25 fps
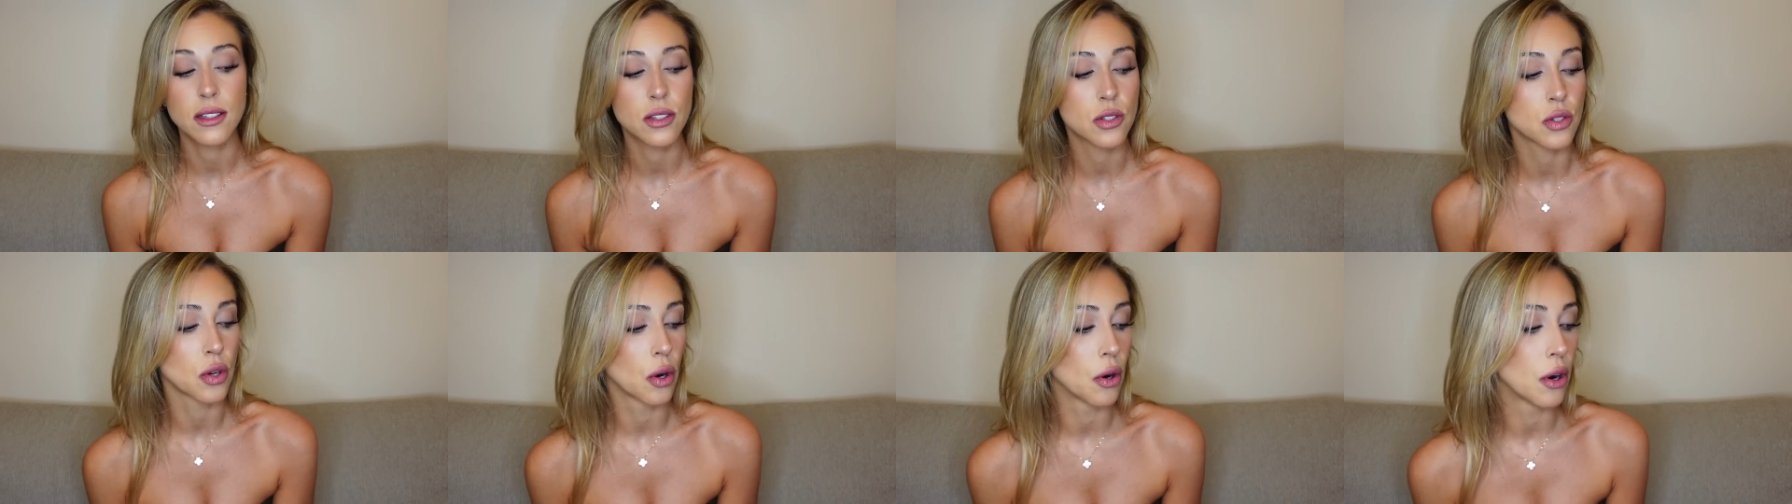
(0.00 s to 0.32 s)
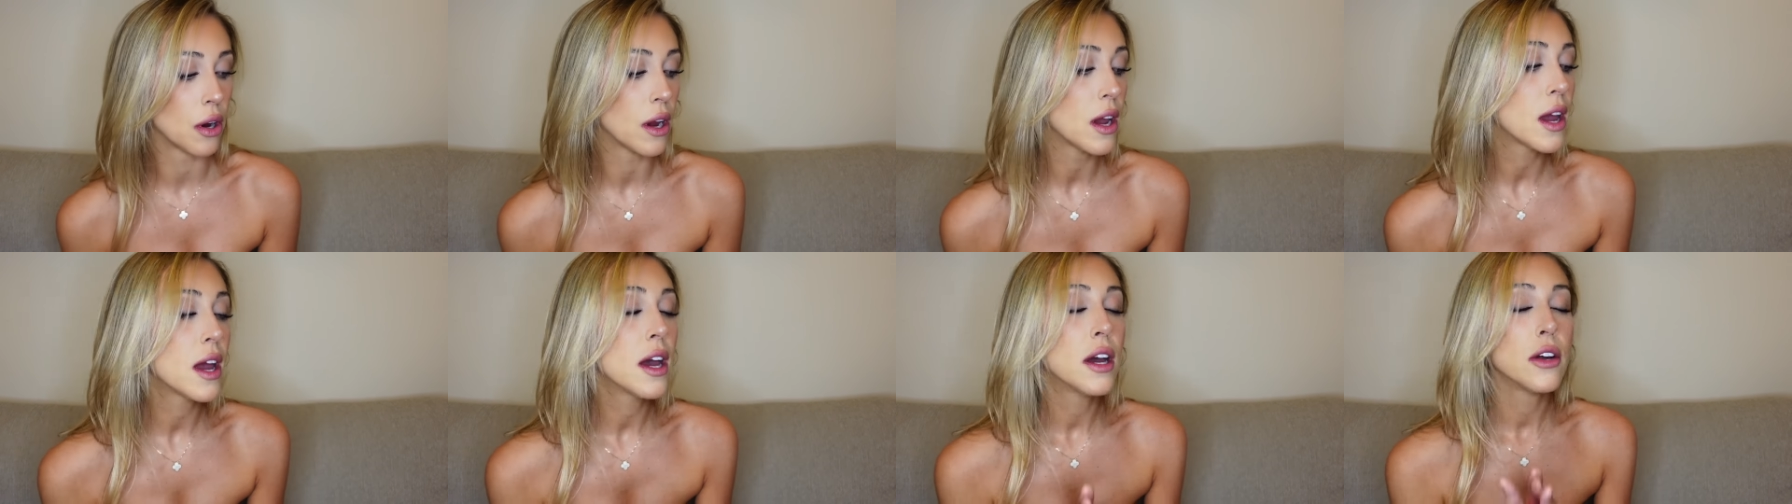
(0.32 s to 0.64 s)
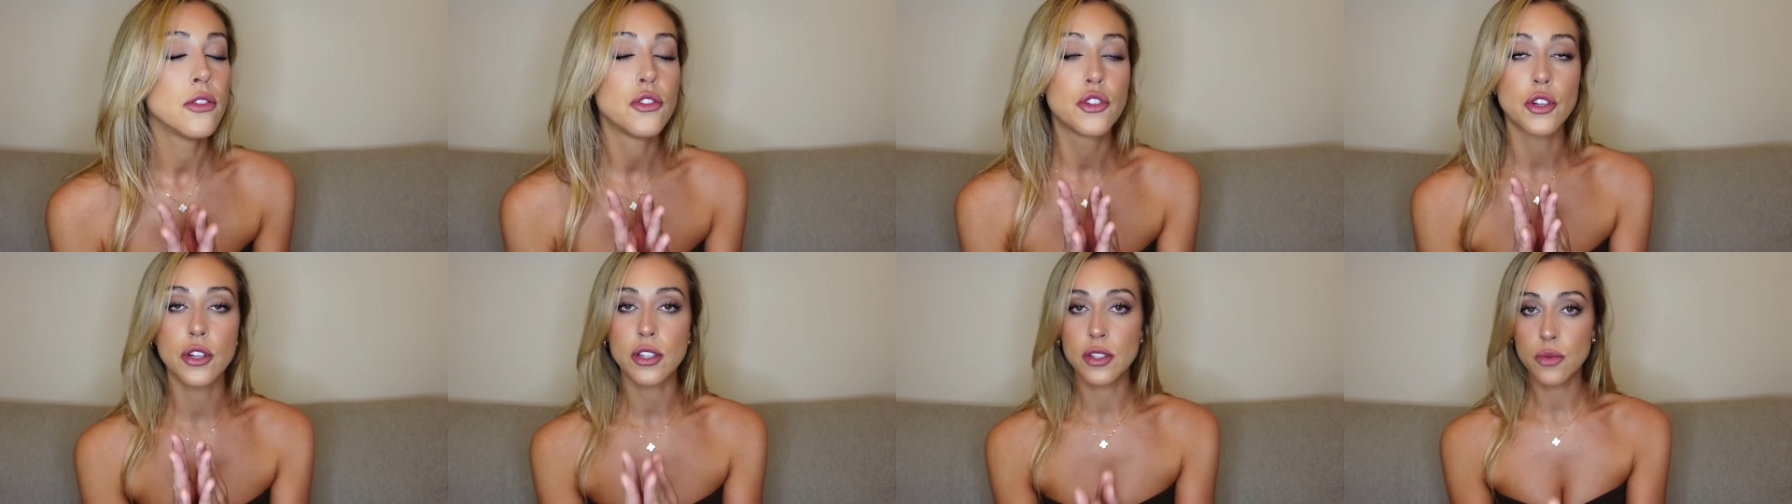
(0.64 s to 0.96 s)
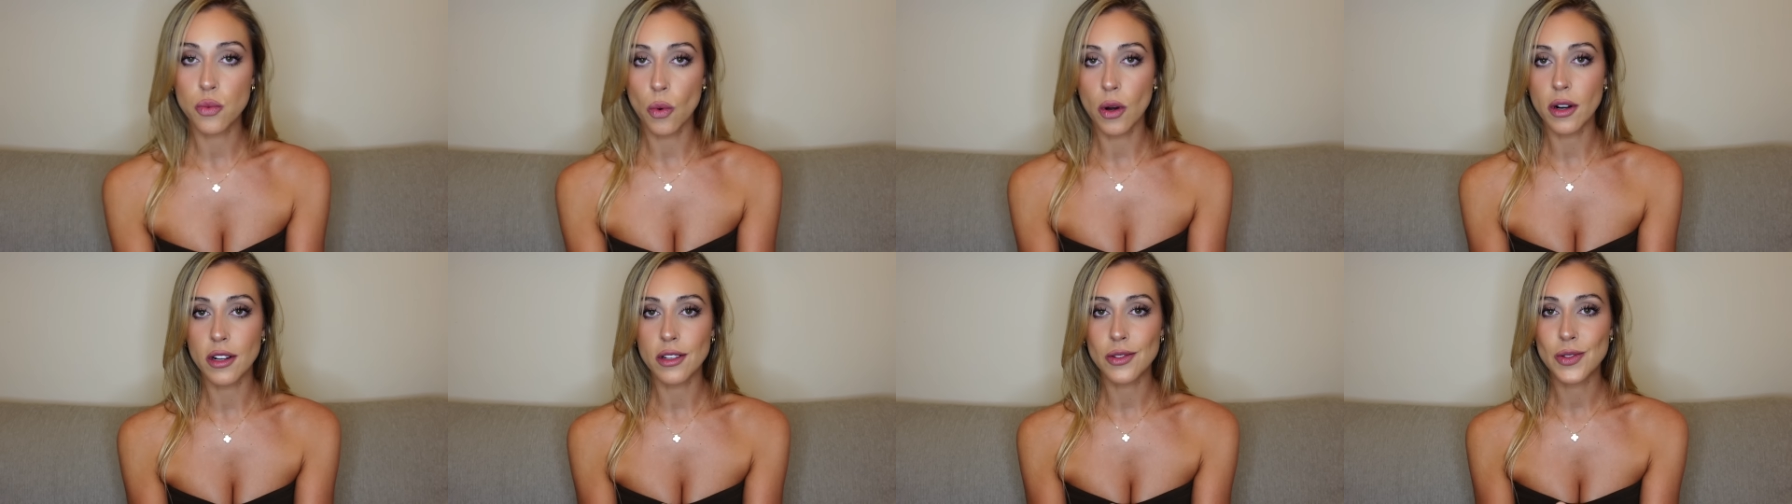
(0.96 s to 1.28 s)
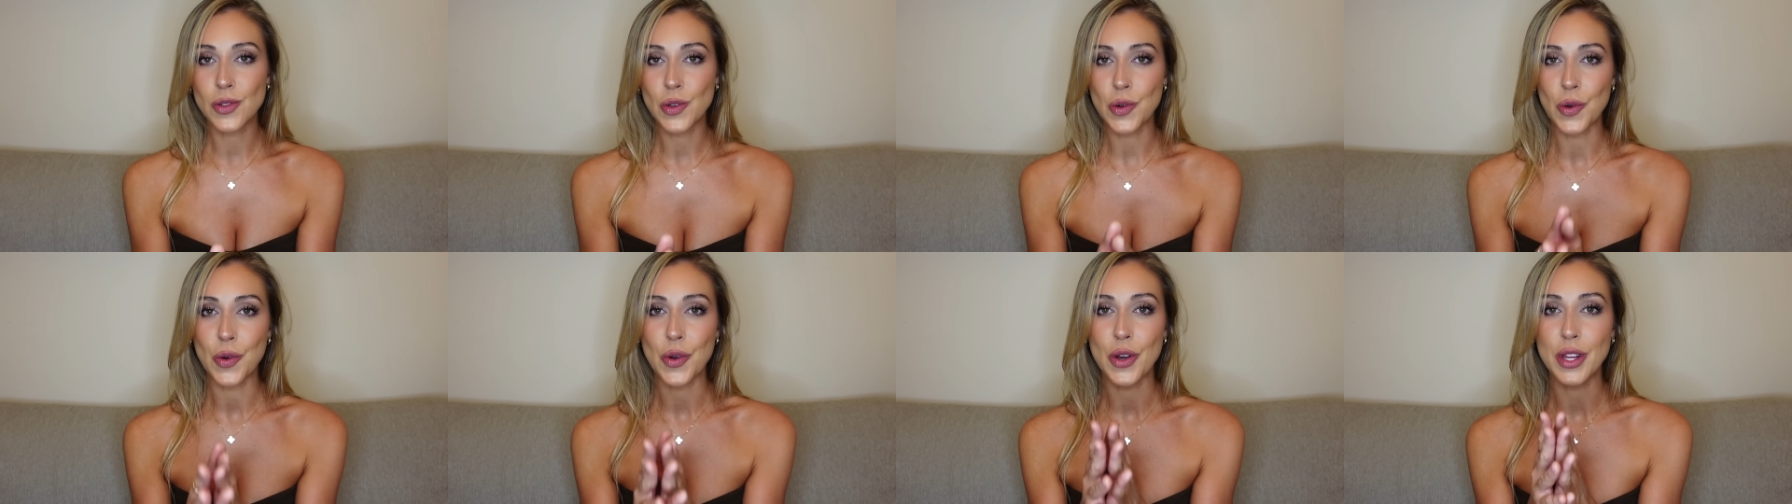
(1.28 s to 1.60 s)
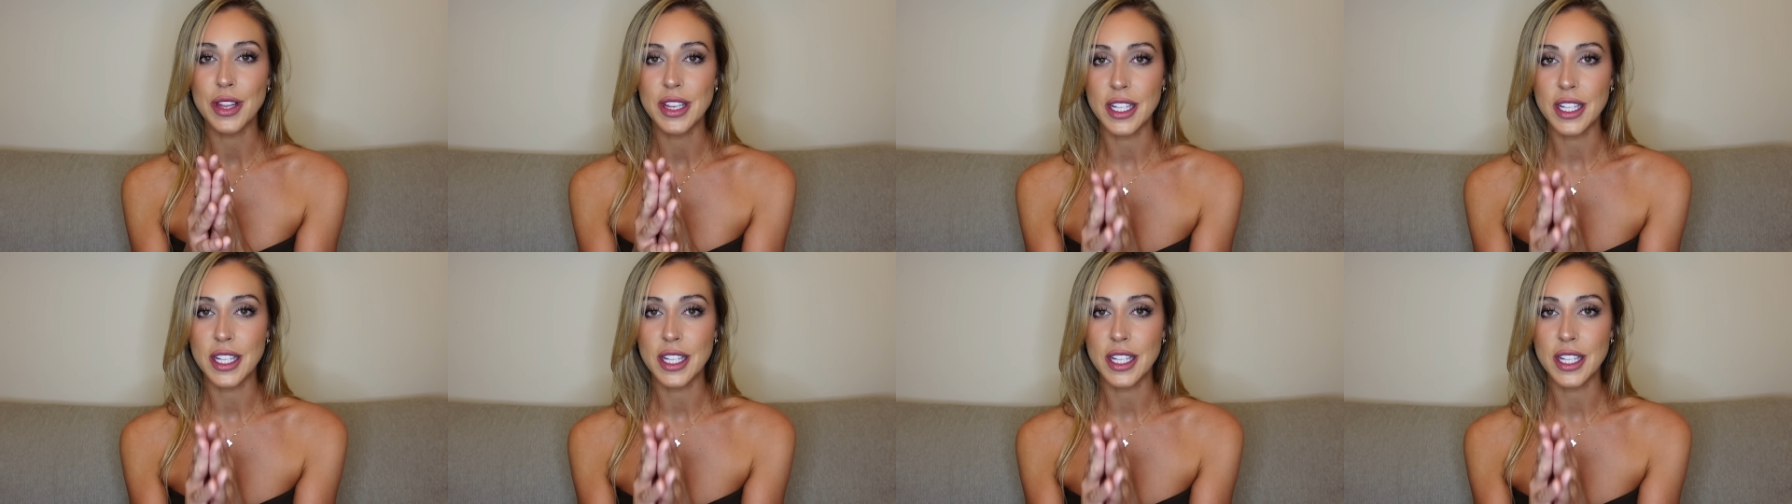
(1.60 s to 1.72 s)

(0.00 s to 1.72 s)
So just wanted to